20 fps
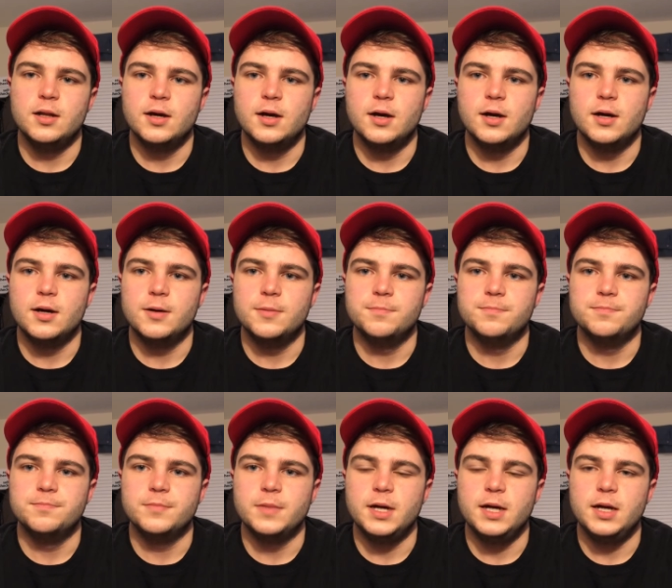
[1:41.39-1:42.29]
Um,
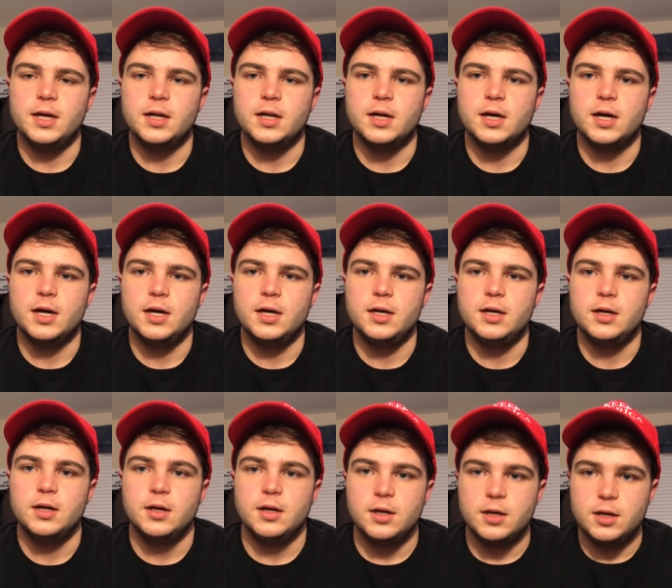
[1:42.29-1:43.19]
and I,
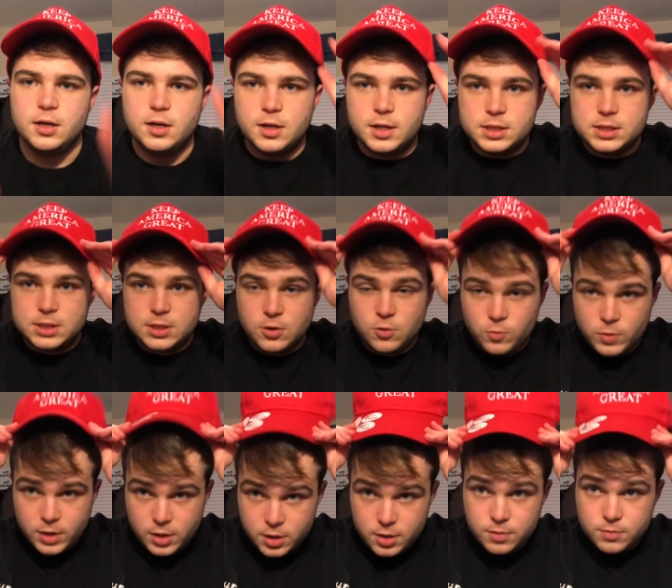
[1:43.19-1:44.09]
you know, I still
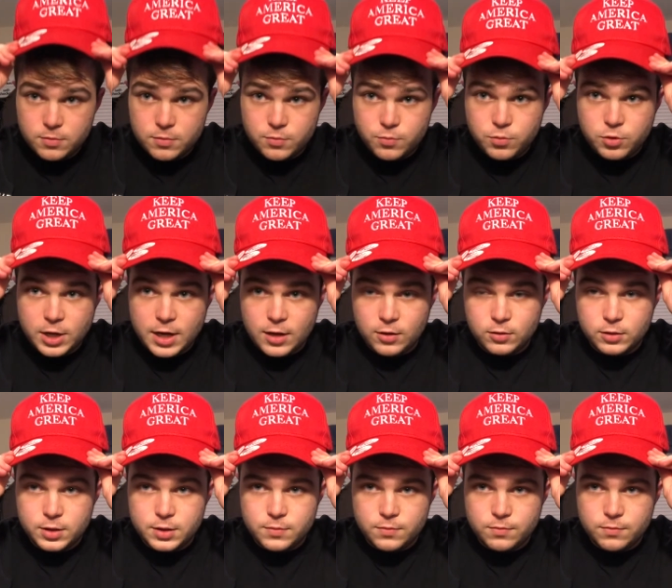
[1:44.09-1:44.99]
wear it proudly.